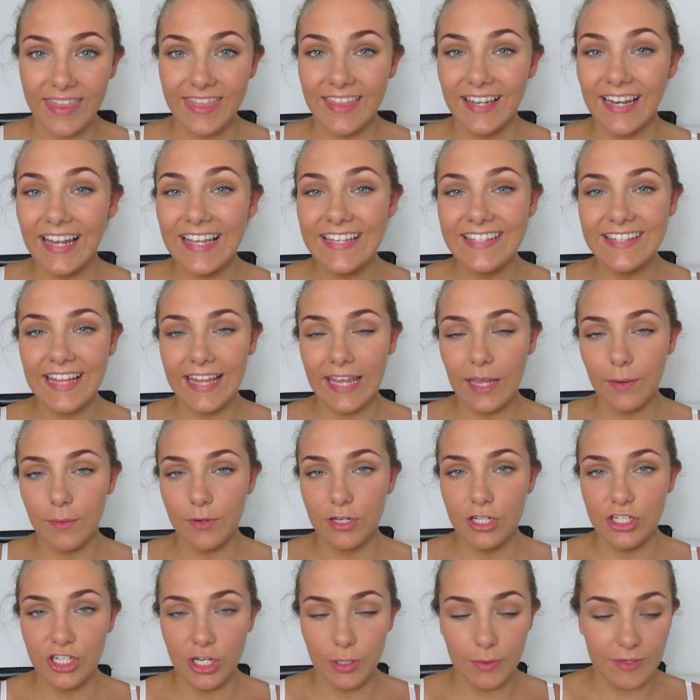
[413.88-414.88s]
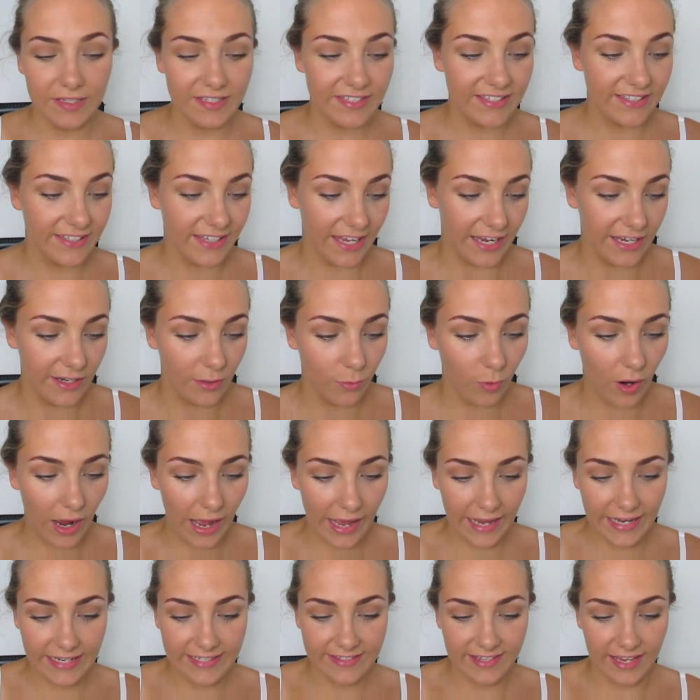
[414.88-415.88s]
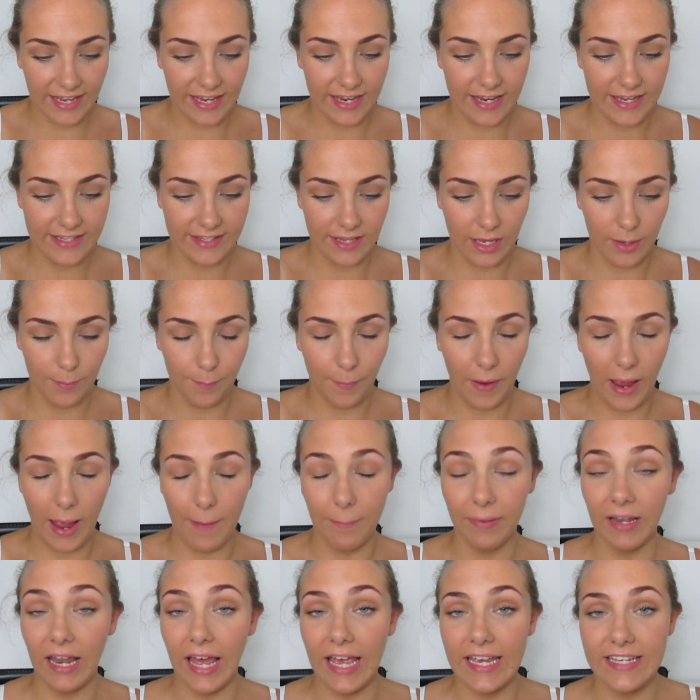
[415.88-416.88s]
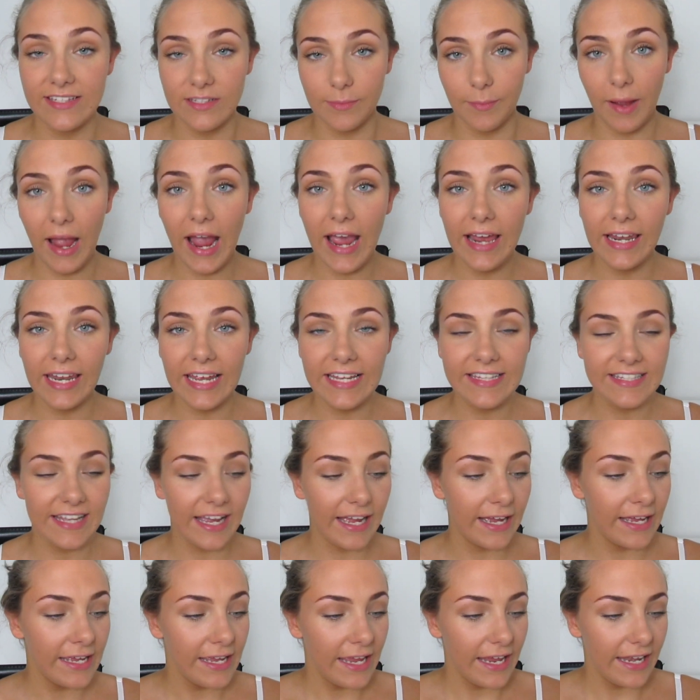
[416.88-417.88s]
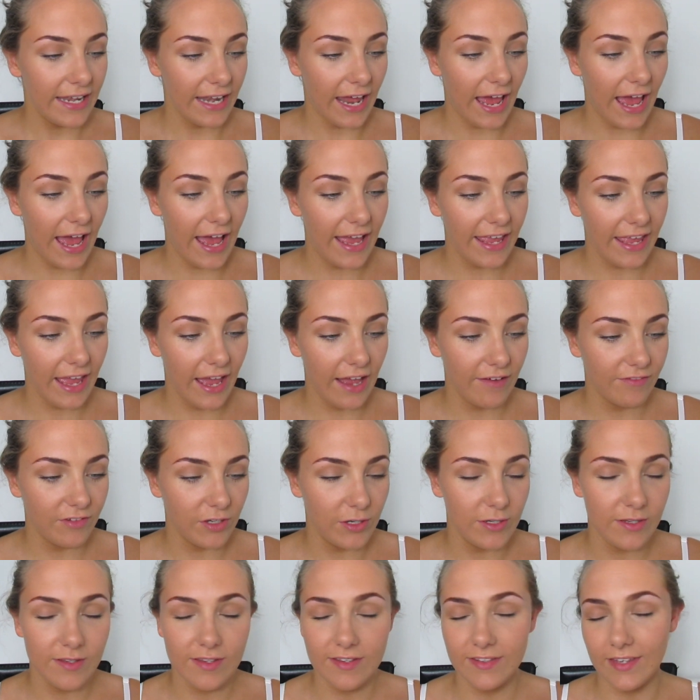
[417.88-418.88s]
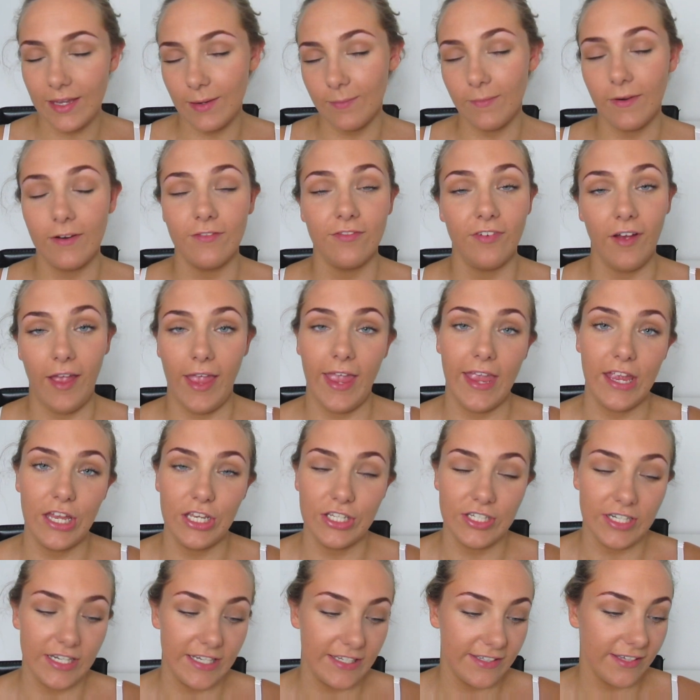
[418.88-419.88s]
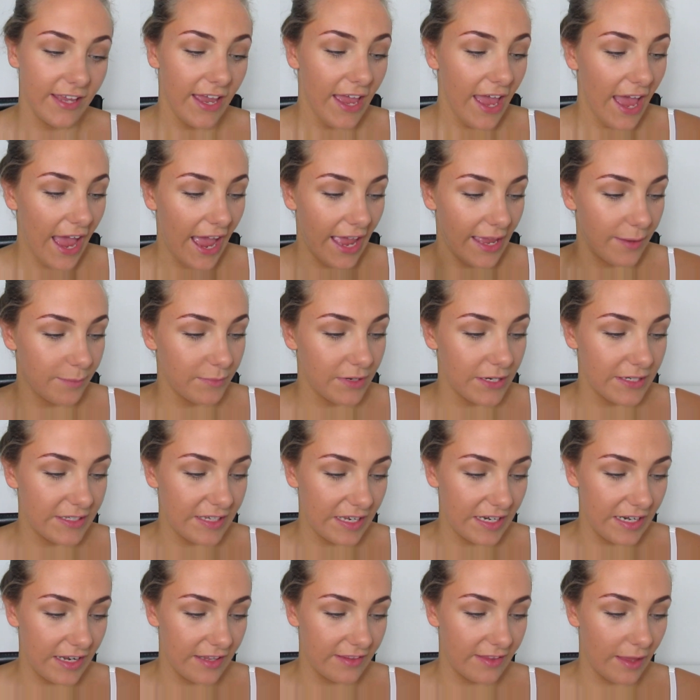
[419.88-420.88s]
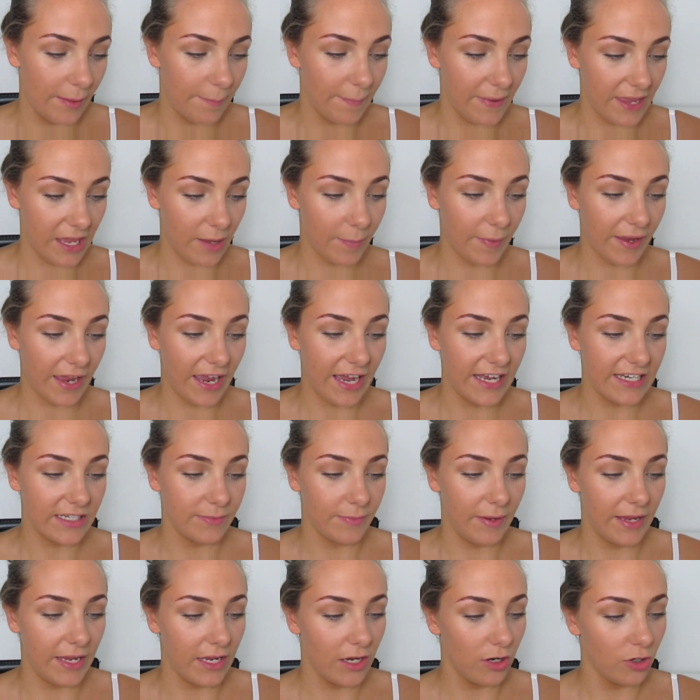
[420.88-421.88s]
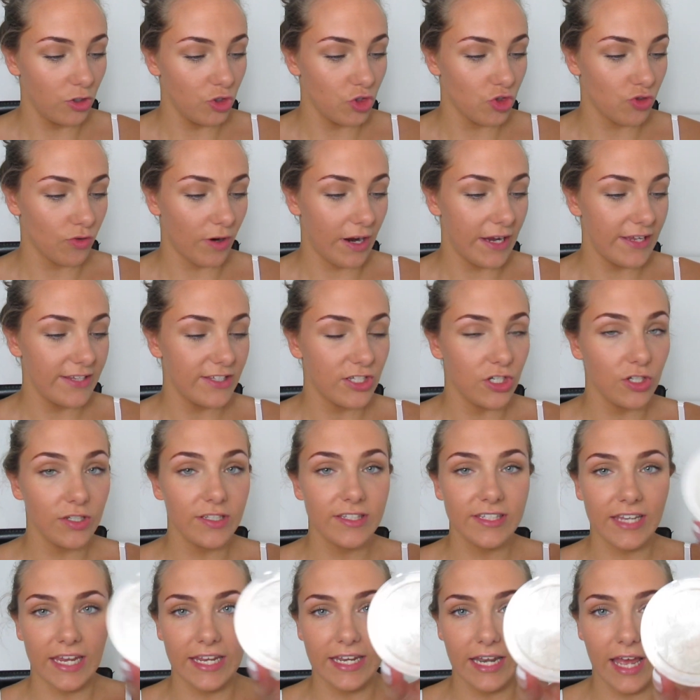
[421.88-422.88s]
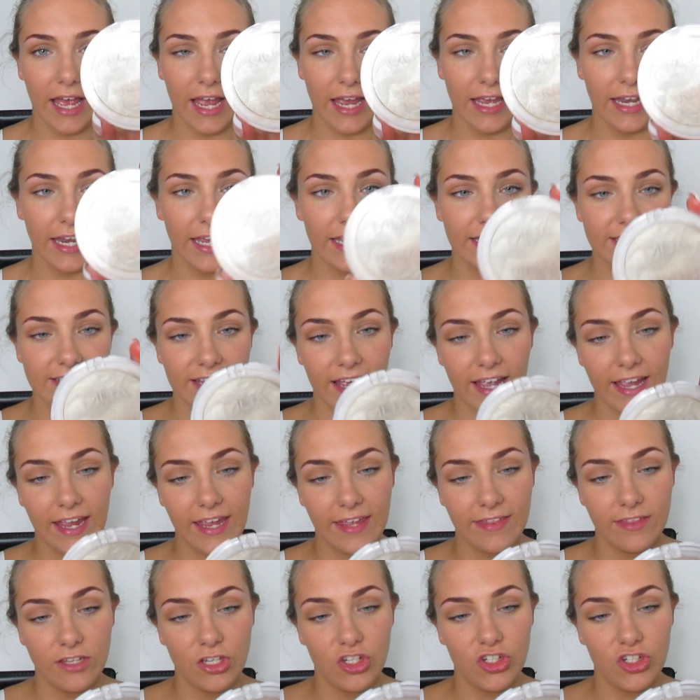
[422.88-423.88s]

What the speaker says: The last thing I'm going to do skin wise is apply some highlighter. Now I have used the same one for ages. I'm using the Makeup Academy Undress Your Skin highlighter in the